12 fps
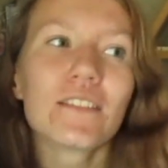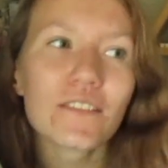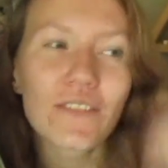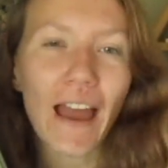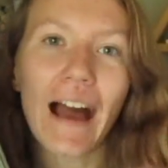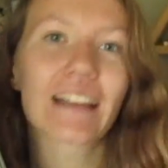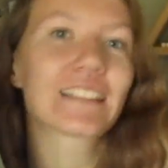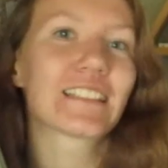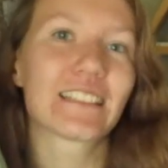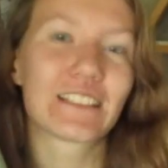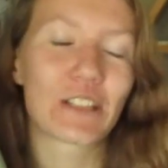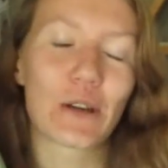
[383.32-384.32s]

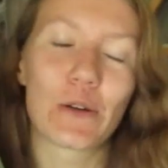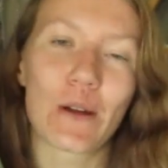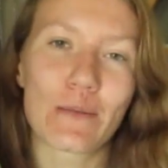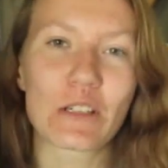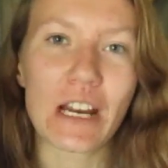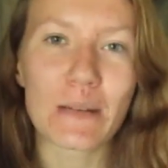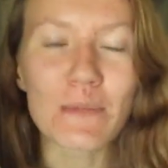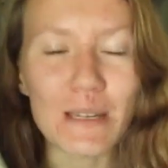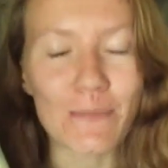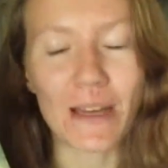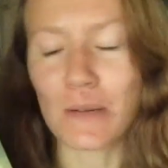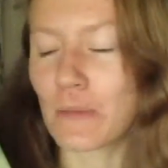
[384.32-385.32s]
fast, so I'm trying to be
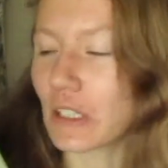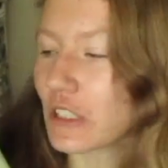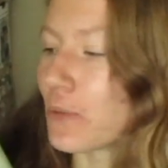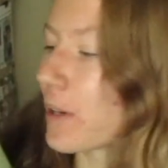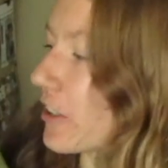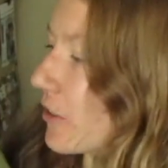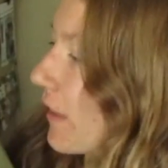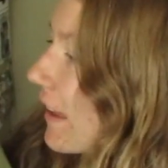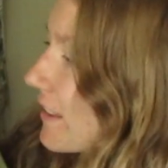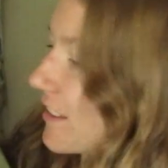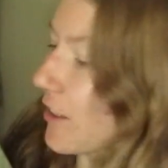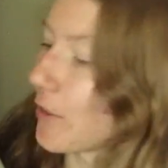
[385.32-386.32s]
a better booktuber and do
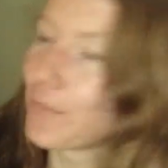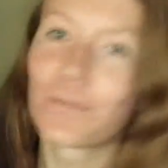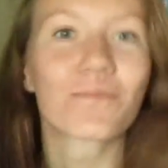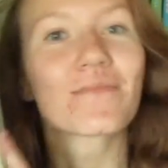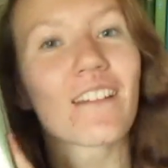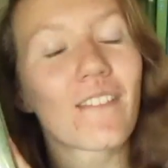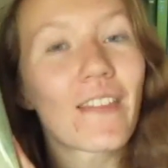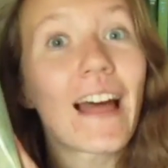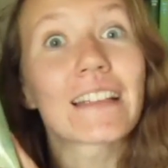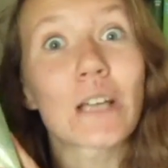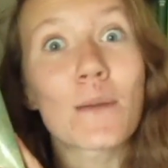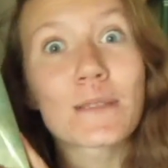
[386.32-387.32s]
that. So
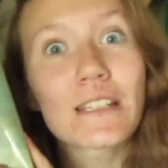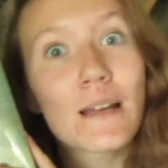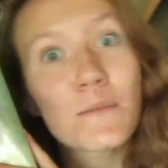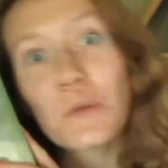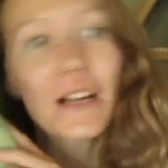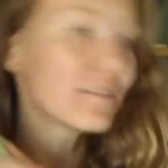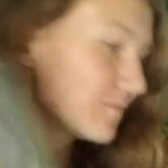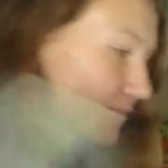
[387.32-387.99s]
that's option number one.